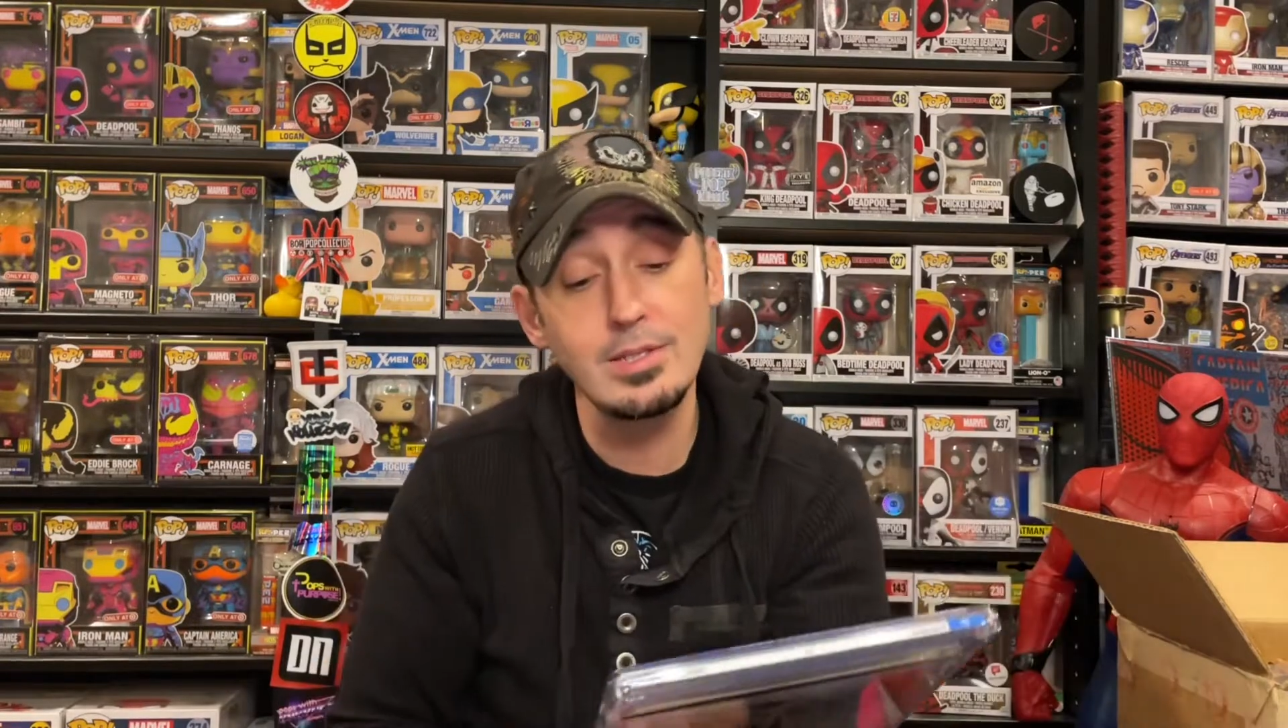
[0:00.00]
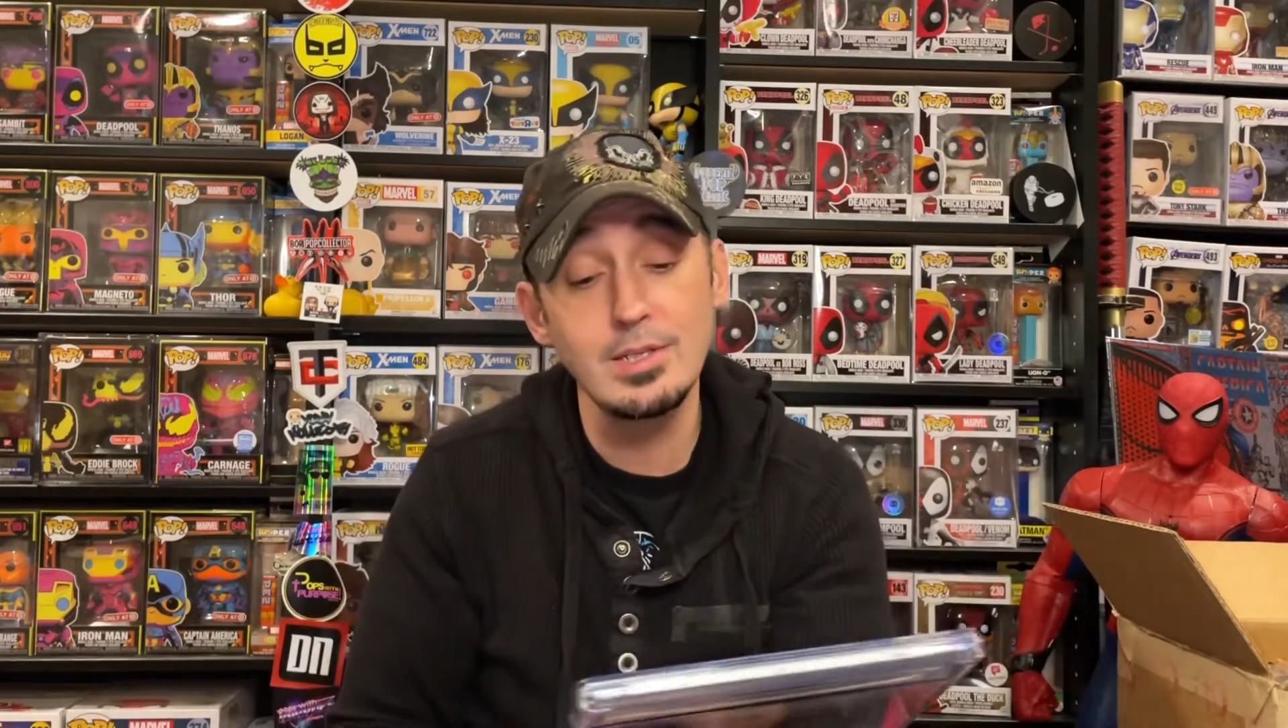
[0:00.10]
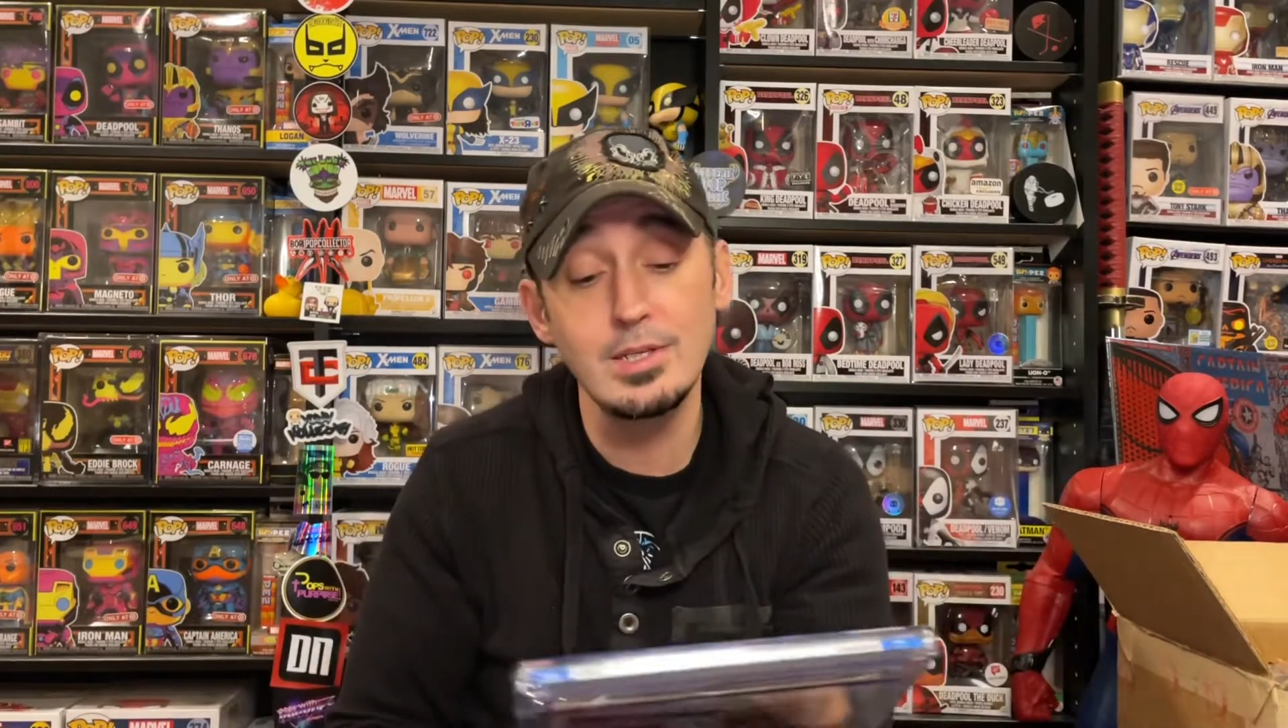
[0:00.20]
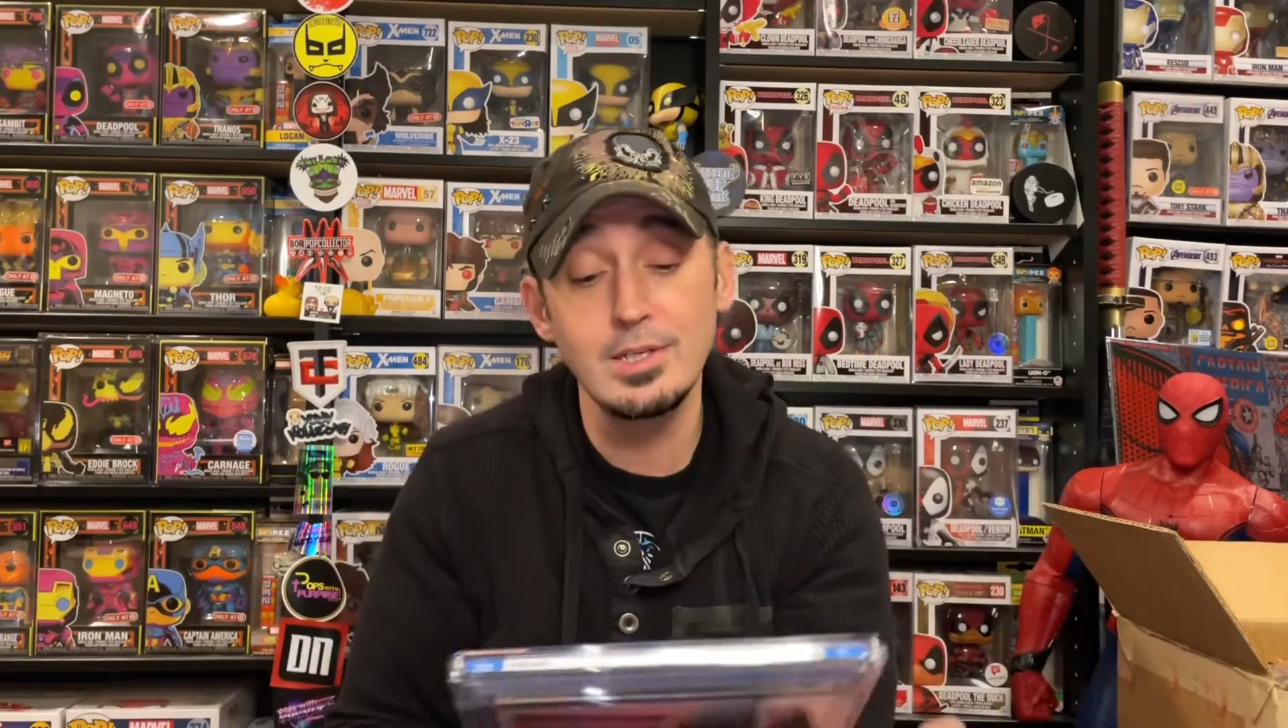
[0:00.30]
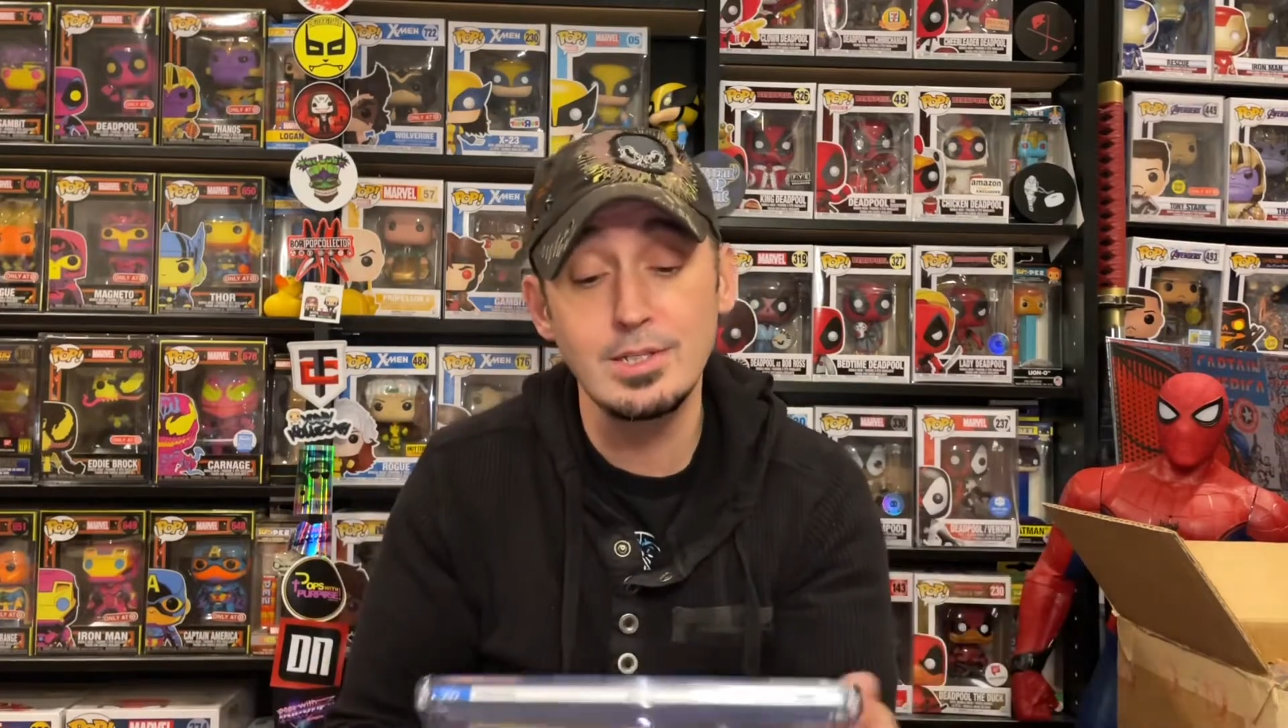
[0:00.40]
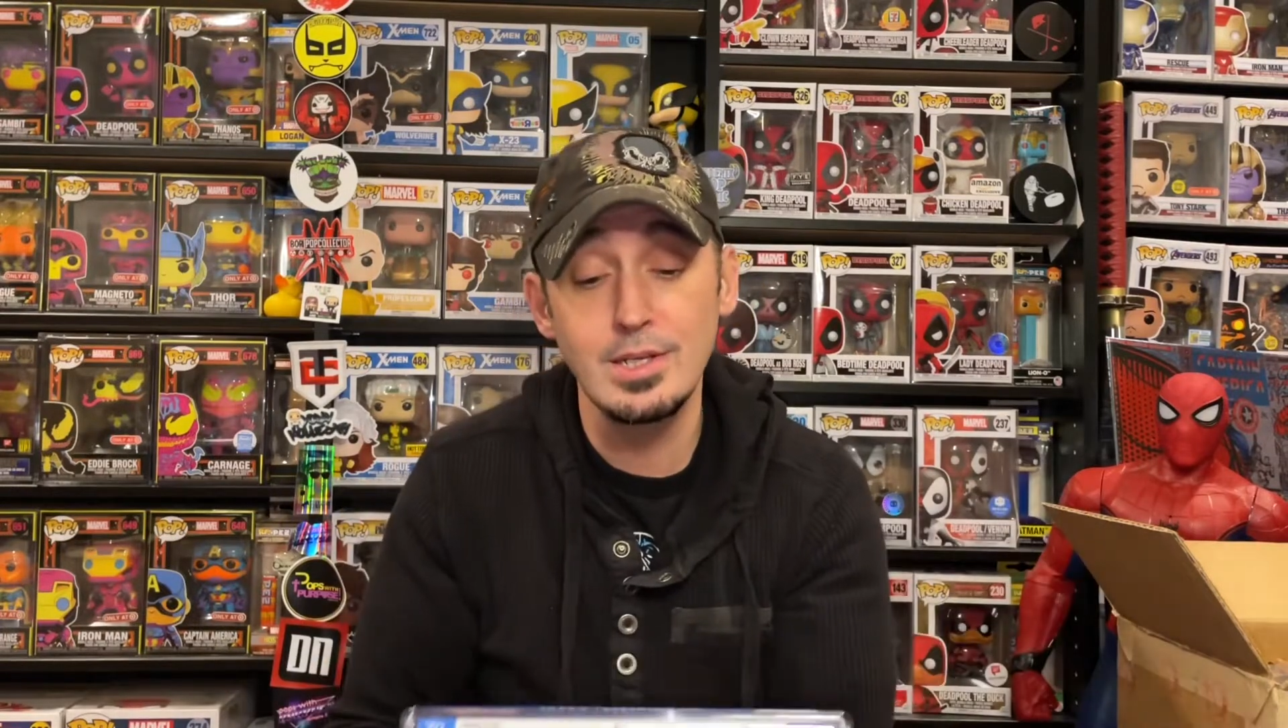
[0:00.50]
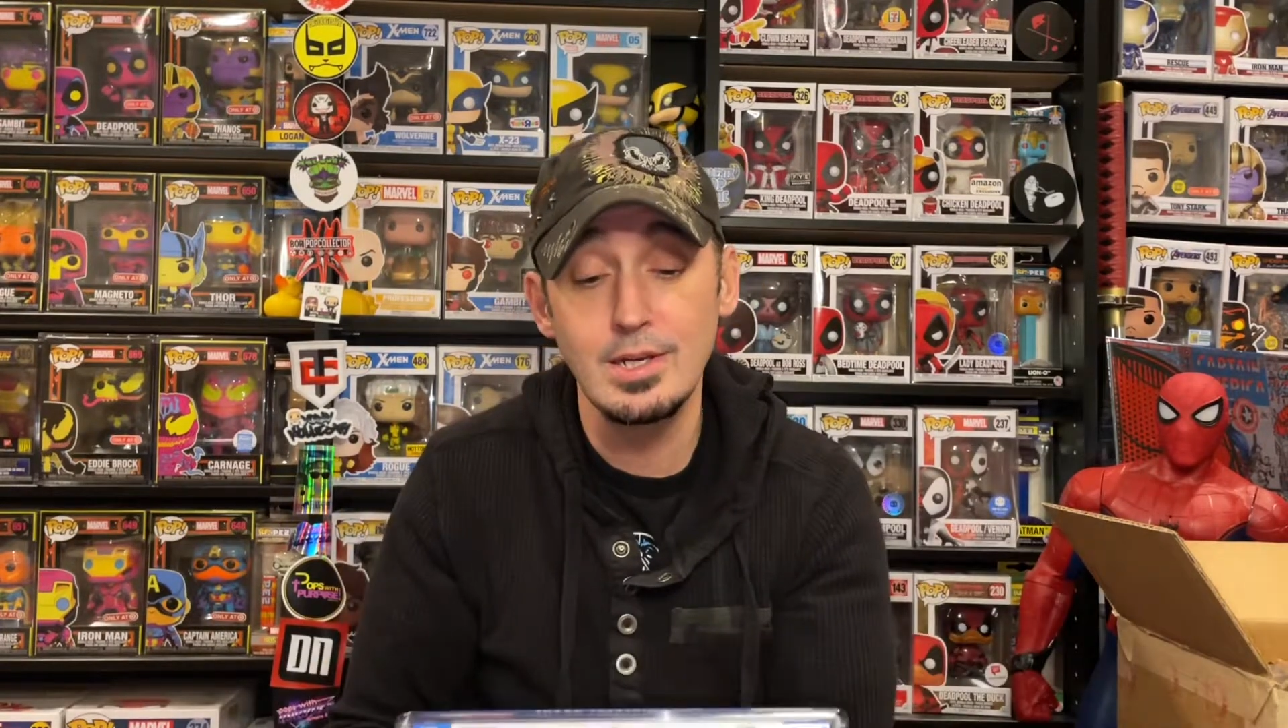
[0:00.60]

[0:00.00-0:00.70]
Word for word: CGC